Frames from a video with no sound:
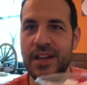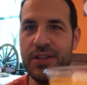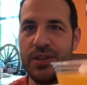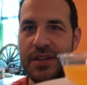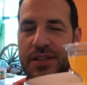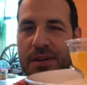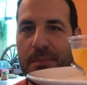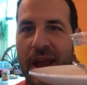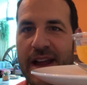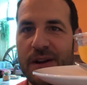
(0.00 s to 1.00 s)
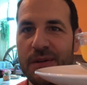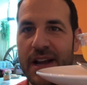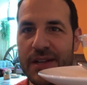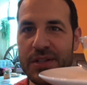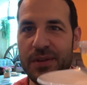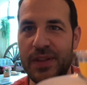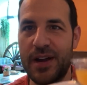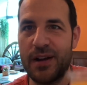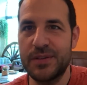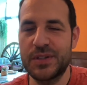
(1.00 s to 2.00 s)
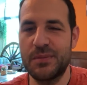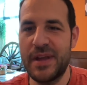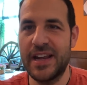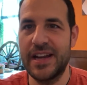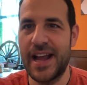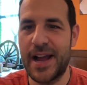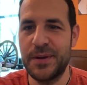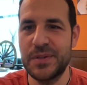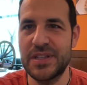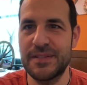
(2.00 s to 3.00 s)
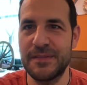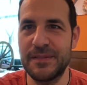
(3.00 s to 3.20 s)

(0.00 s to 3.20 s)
So this is a mango custard they also make in-house.